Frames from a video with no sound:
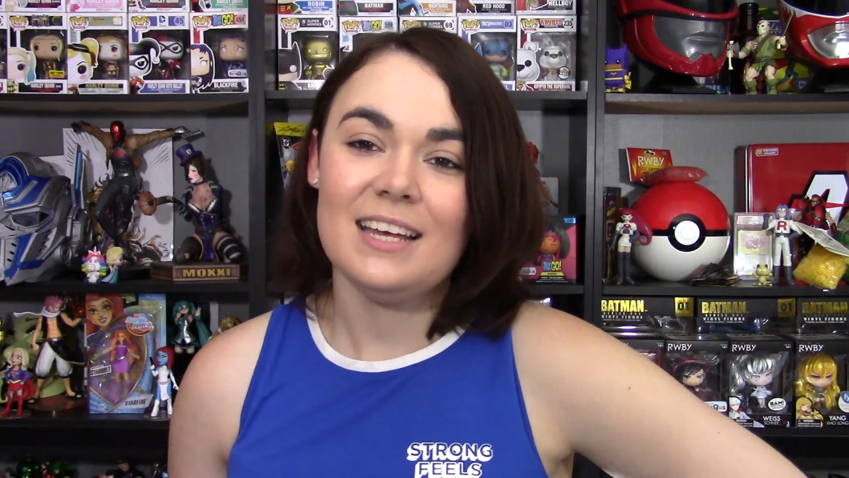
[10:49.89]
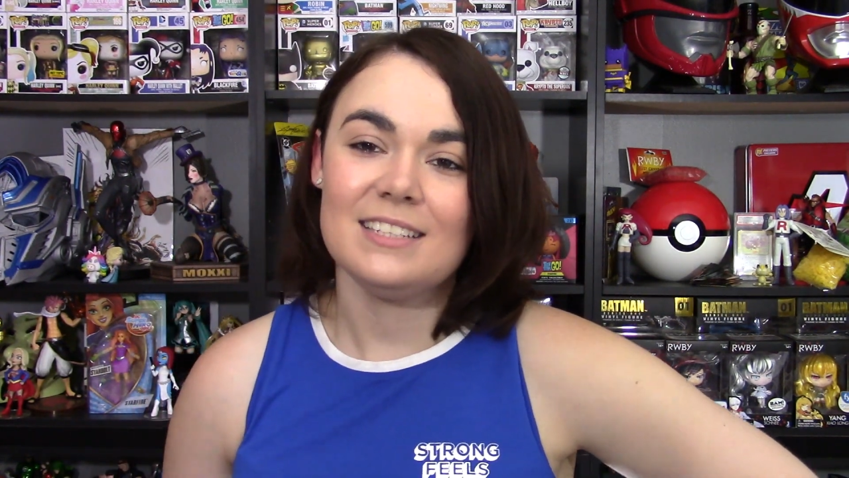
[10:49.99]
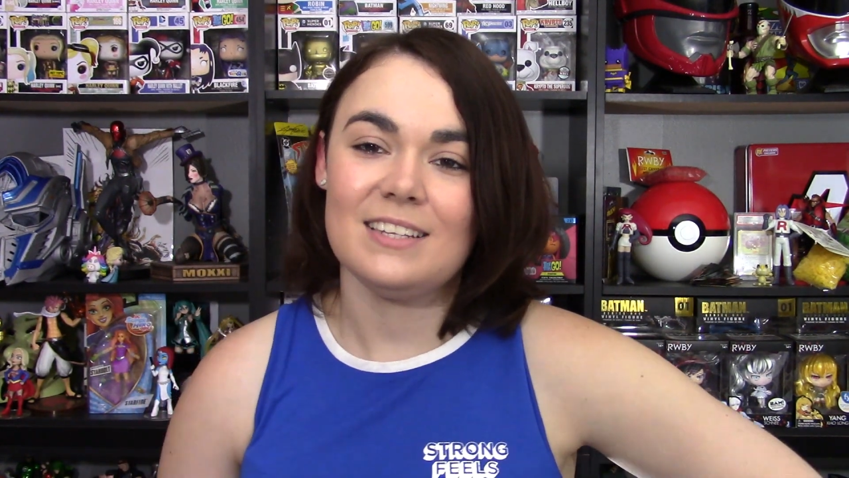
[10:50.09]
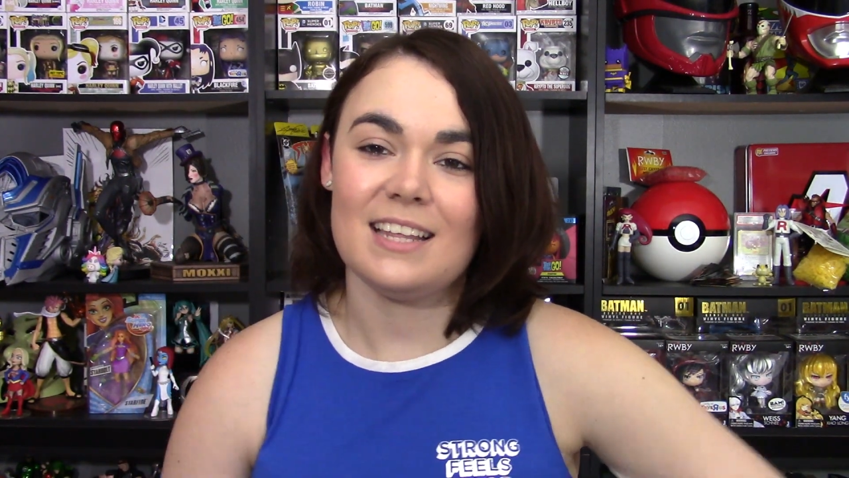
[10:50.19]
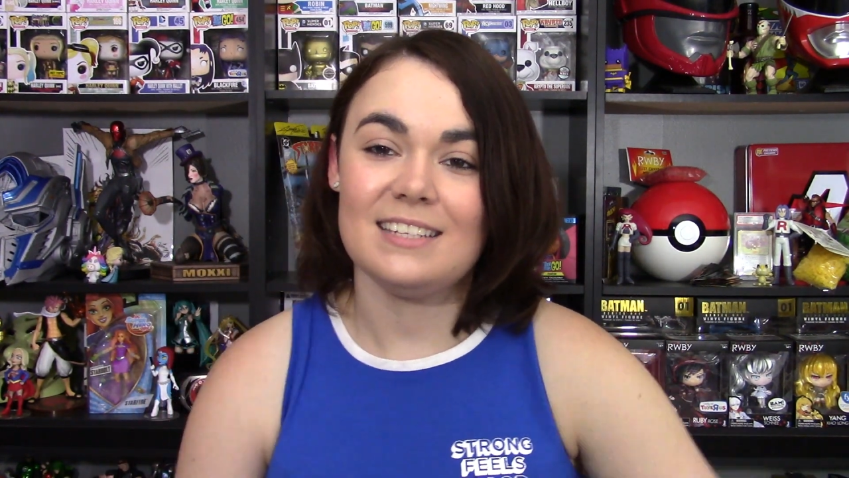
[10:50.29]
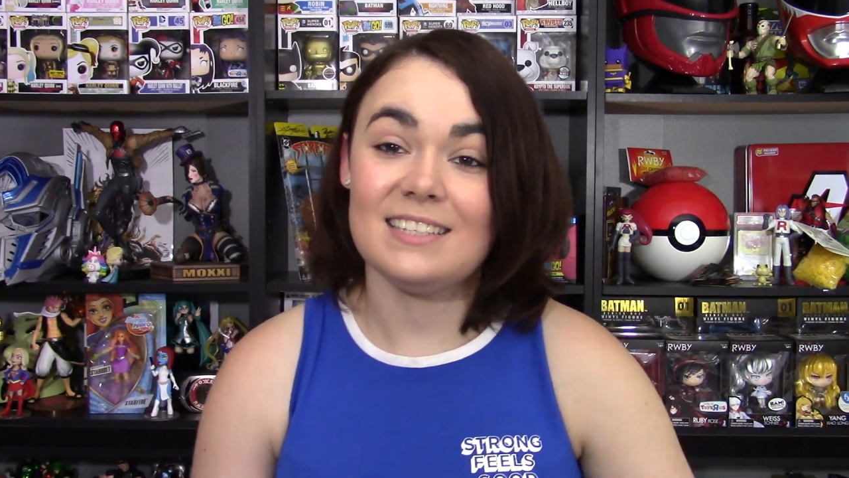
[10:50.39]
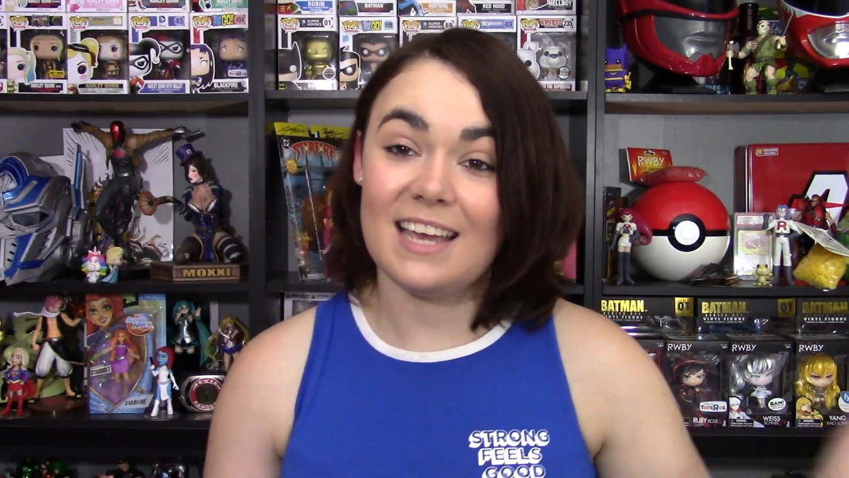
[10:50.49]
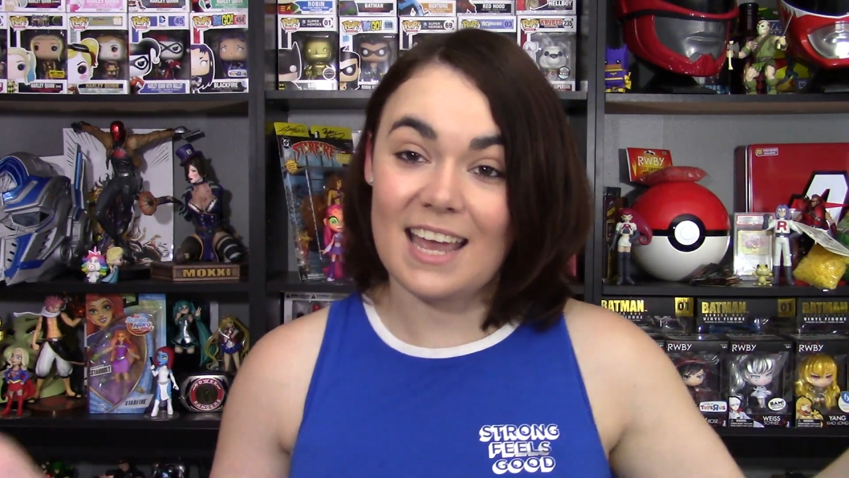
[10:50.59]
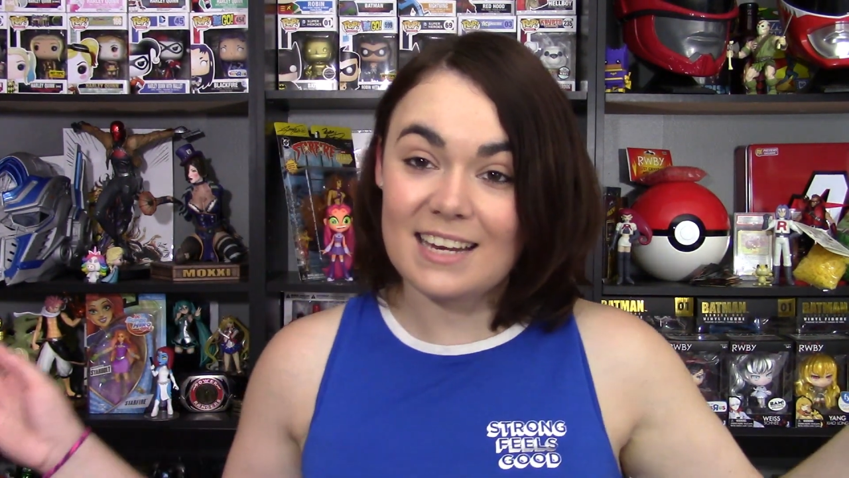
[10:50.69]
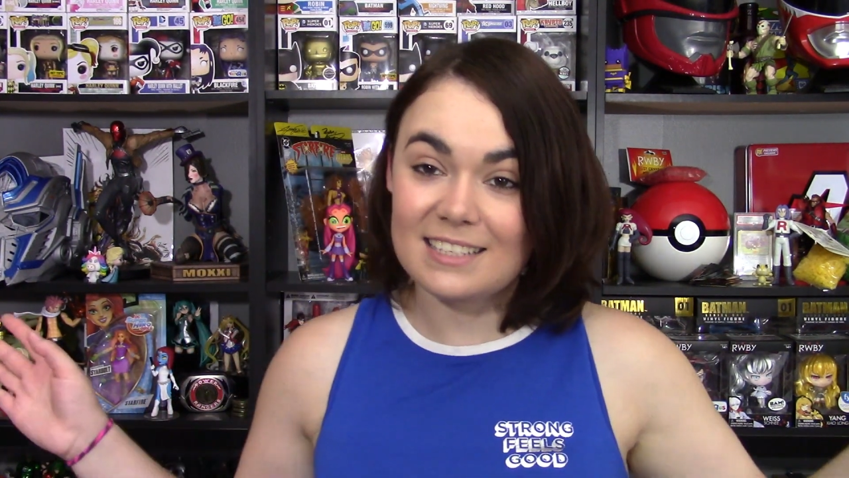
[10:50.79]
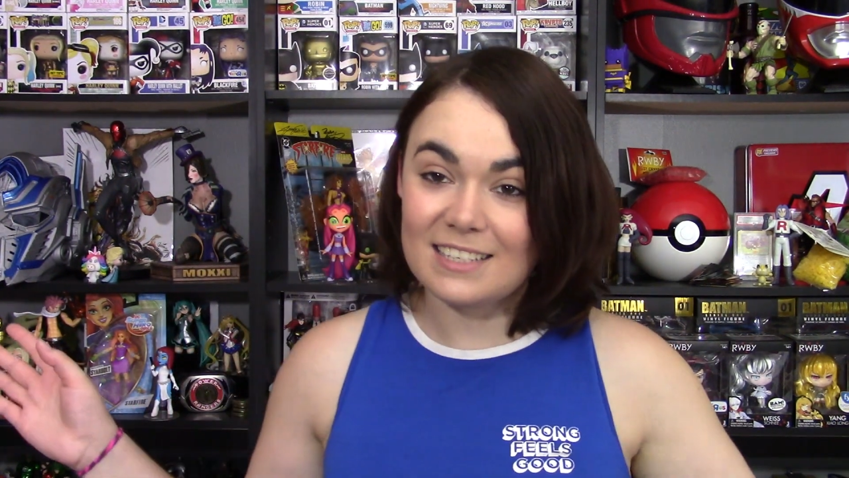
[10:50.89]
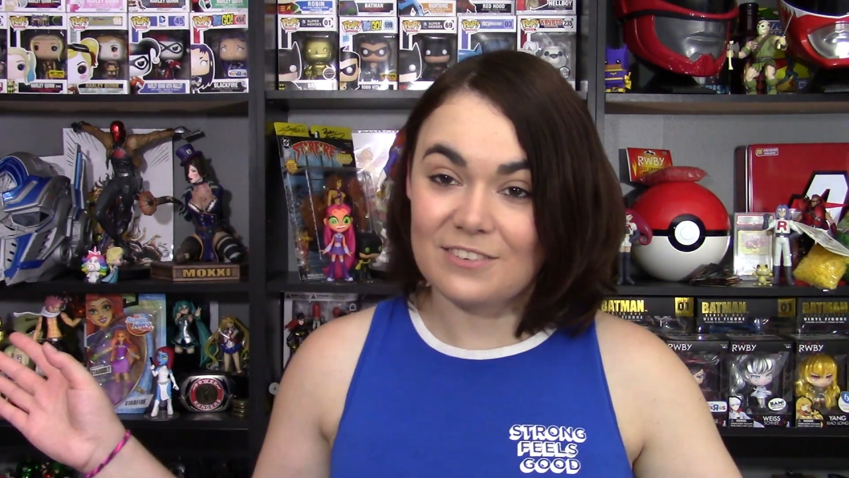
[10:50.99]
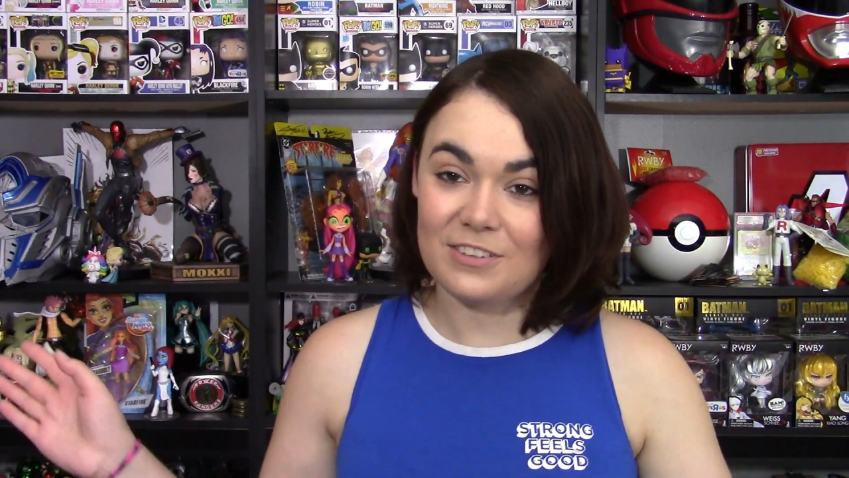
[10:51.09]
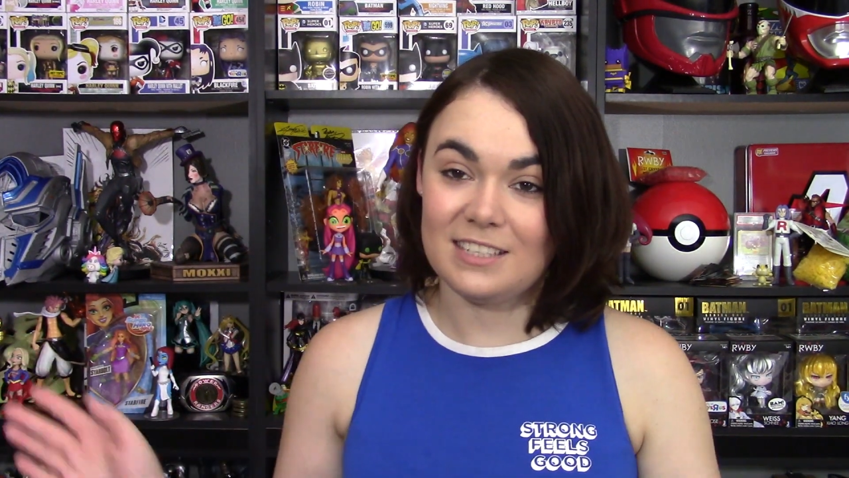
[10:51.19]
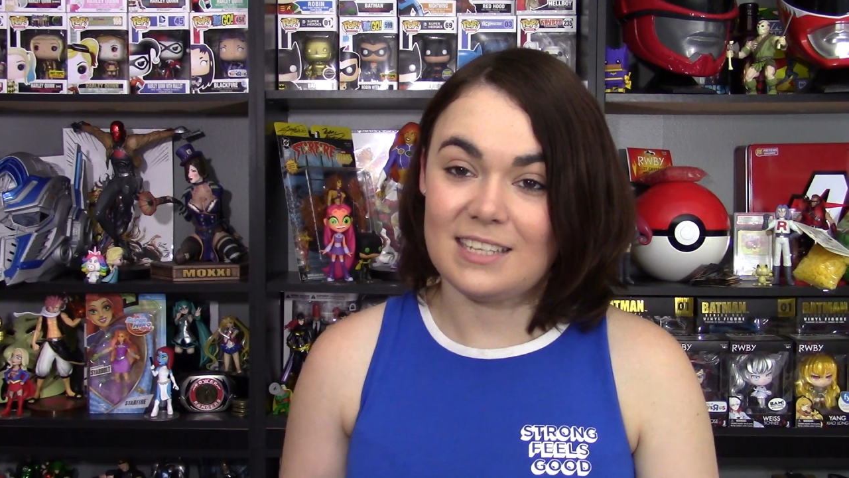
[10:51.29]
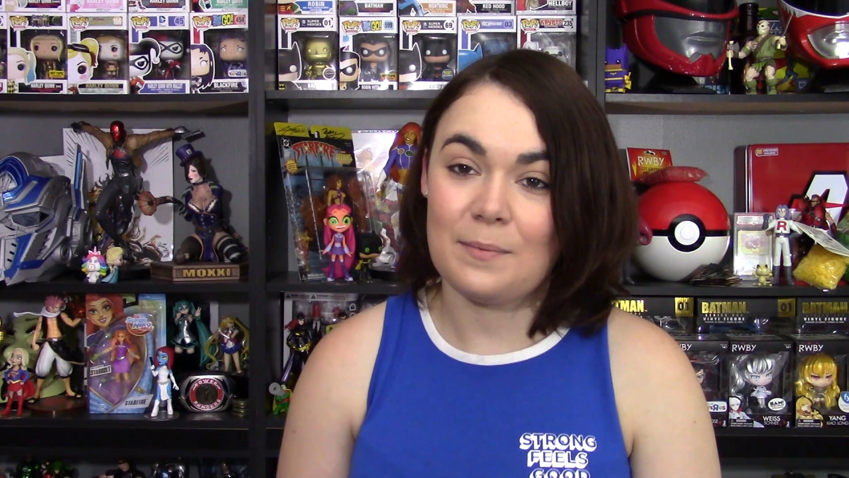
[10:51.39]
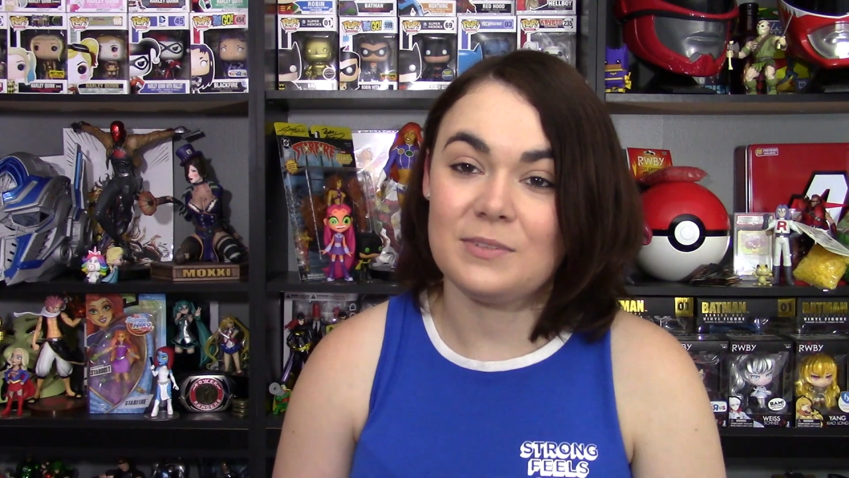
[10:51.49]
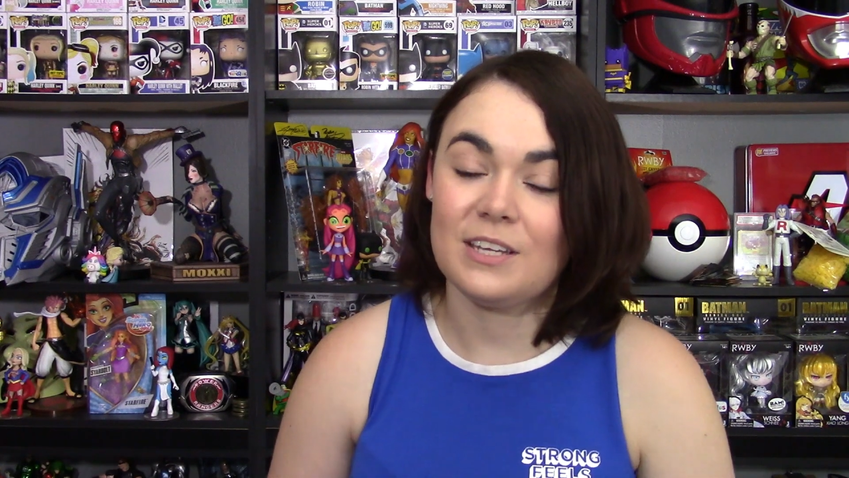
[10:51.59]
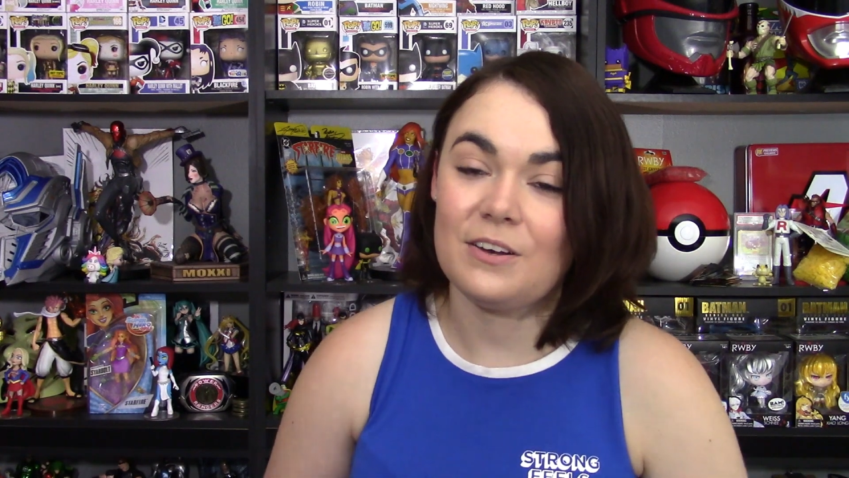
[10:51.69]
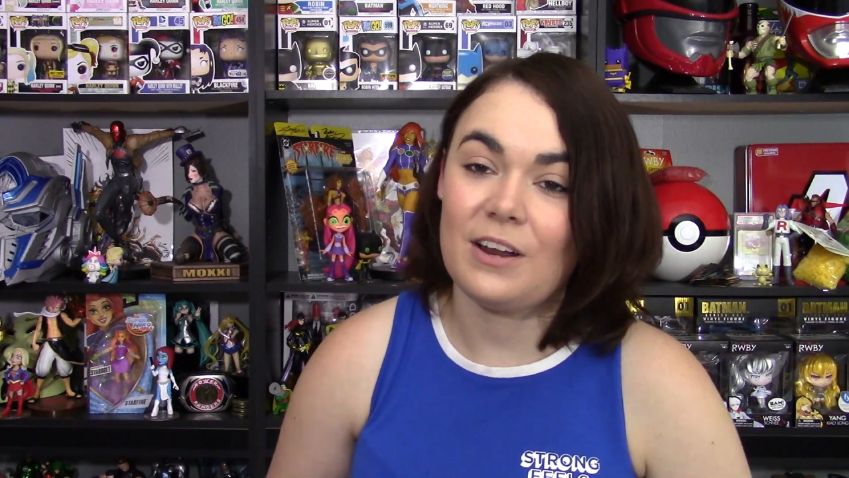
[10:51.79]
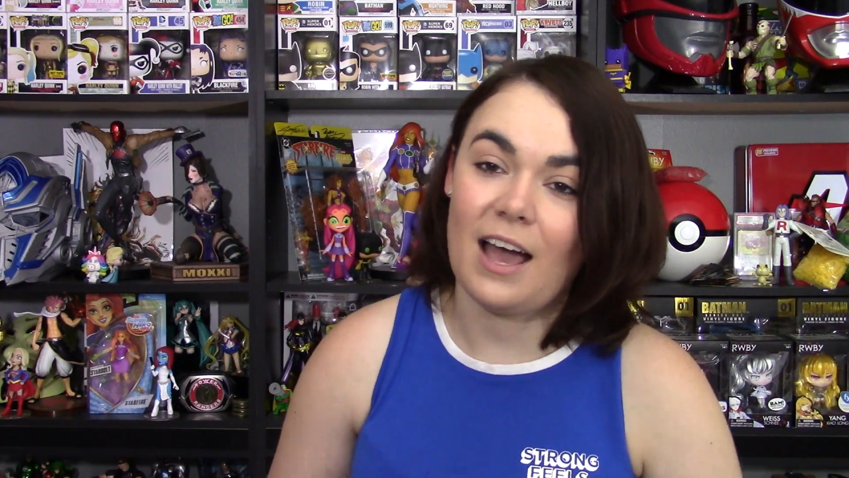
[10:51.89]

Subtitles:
So that is it for this episode.